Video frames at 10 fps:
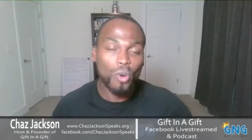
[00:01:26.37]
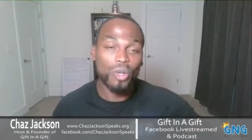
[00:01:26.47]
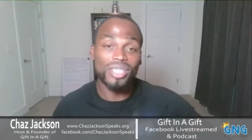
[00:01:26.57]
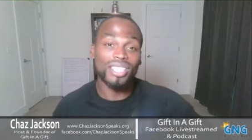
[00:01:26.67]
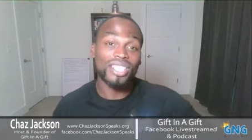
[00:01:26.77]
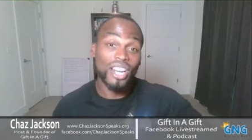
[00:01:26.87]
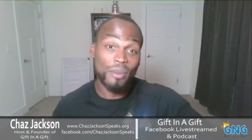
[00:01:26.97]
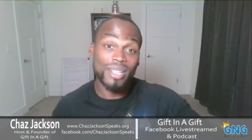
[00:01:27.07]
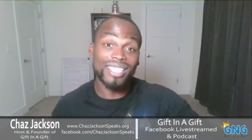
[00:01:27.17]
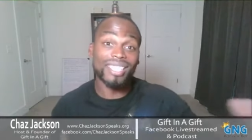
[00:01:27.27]
who is
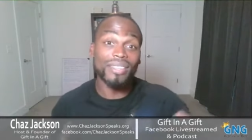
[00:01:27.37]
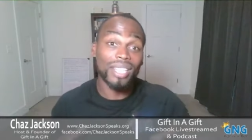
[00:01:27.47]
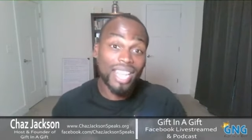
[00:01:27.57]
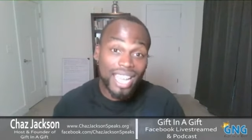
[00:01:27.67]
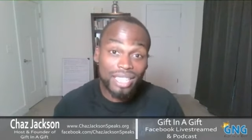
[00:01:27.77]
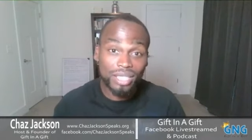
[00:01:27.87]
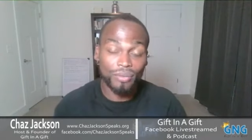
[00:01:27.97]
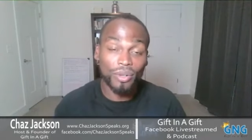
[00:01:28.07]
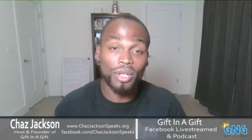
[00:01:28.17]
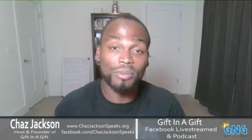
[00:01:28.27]
determined to leave a
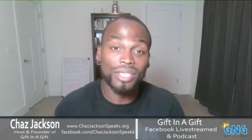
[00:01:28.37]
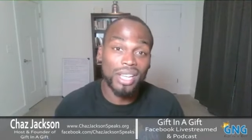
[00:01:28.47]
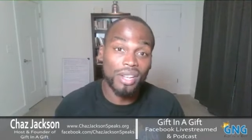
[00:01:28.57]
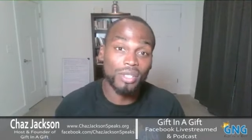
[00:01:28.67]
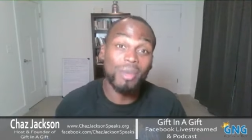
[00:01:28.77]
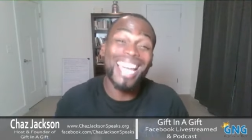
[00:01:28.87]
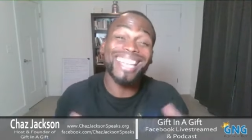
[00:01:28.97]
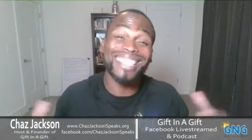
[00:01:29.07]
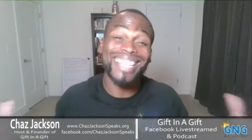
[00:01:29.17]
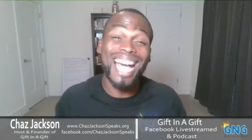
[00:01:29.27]
legacy for themselves
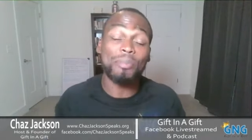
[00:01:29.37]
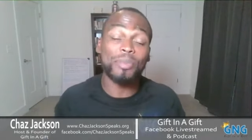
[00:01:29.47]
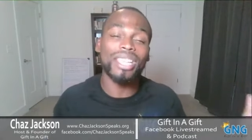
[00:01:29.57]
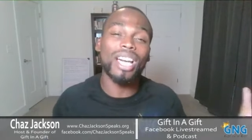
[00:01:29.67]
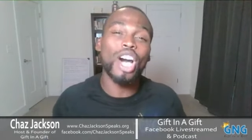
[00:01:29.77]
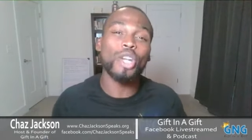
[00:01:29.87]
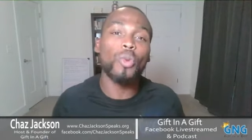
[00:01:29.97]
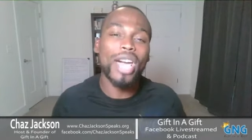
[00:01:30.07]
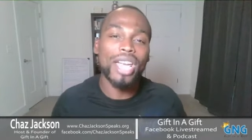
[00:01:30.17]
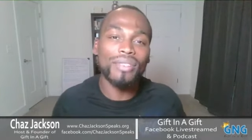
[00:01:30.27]
by adopting
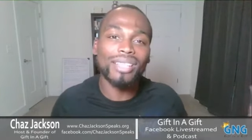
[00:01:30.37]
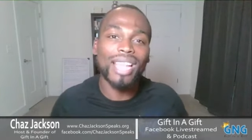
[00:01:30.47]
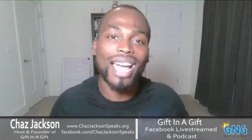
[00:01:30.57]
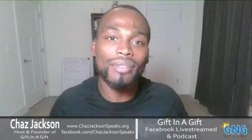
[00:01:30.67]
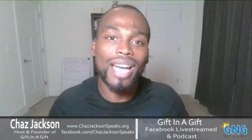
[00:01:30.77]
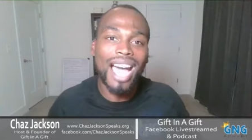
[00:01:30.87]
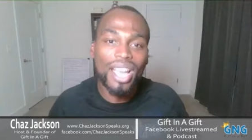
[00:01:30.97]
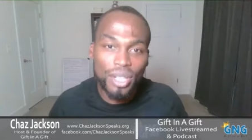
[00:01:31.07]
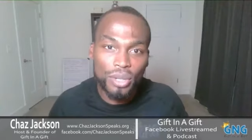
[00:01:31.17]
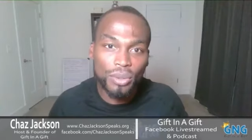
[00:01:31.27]
unwavering life
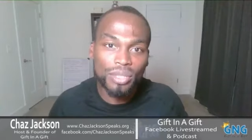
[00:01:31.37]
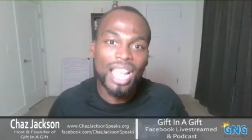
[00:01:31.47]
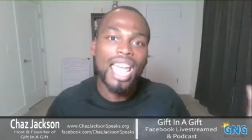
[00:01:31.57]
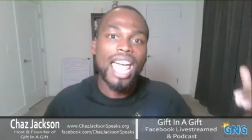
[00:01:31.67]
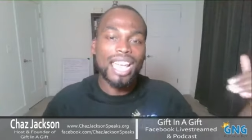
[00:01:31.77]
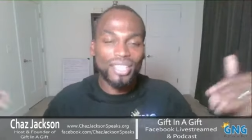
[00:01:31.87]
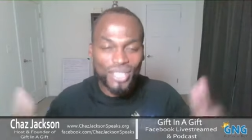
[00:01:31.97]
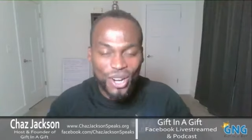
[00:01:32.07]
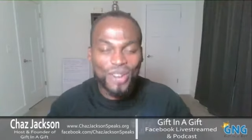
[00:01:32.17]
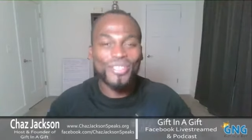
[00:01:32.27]
values and
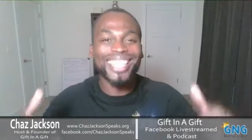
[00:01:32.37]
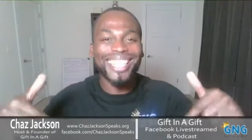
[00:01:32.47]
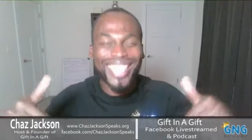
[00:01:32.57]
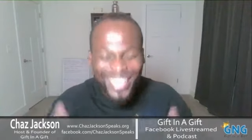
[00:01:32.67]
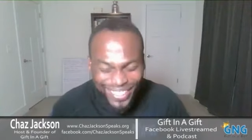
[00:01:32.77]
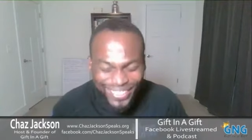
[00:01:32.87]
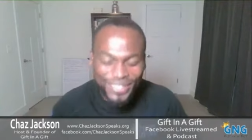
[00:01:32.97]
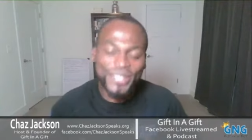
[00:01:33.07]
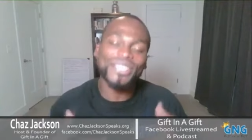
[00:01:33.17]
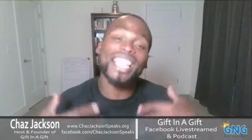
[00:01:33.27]
serving
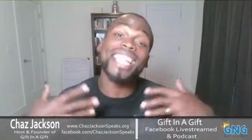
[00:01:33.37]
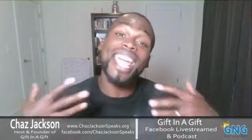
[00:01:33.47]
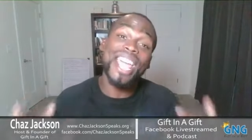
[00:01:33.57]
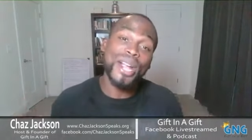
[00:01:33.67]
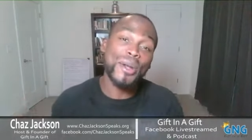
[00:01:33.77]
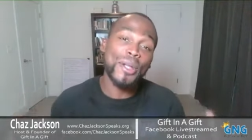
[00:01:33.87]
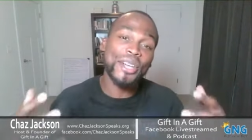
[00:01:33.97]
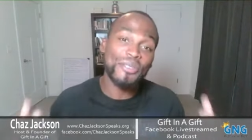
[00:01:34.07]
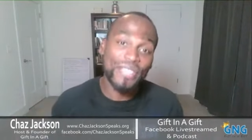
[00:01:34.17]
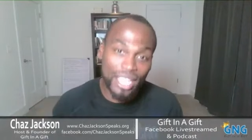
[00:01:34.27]
others in an
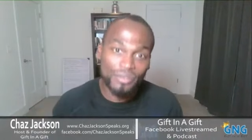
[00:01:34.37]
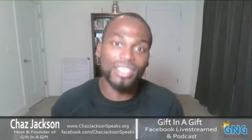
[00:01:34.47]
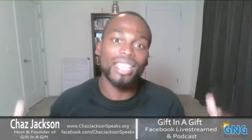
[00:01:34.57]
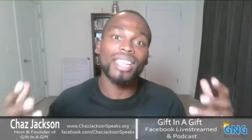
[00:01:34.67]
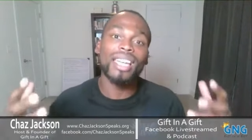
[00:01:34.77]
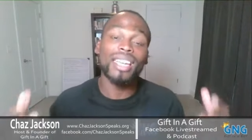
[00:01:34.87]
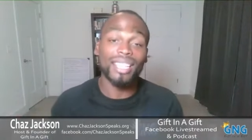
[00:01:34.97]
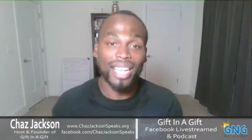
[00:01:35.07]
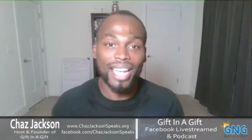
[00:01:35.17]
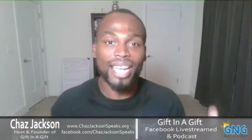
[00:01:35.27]
area of gifting
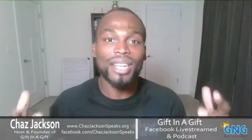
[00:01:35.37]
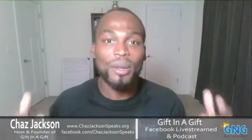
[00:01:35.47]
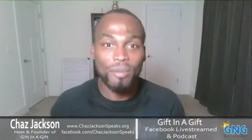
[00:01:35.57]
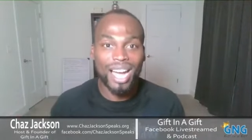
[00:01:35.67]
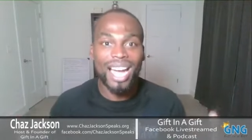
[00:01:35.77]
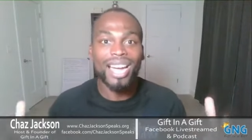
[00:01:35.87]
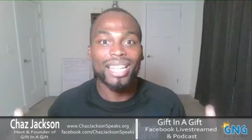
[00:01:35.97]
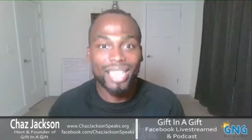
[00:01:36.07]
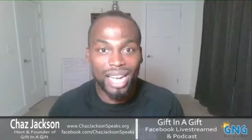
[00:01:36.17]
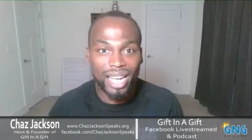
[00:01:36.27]
led by
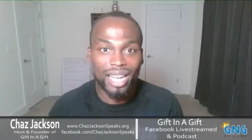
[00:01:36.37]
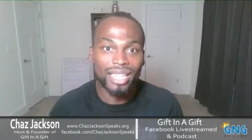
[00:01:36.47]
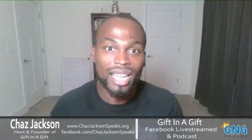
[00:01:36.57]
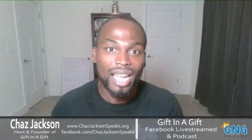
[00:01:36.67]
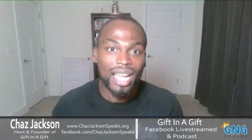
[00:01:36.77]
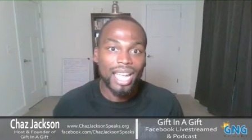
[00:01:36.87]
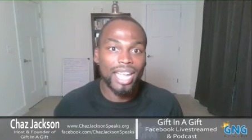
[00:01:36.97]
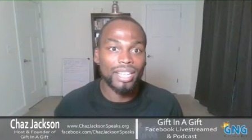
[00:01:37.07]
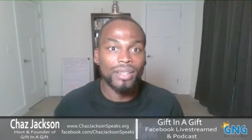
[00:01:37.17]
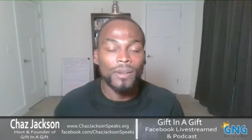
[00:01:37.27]
God.
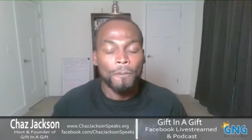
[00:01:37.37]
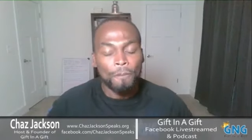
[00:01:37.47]
And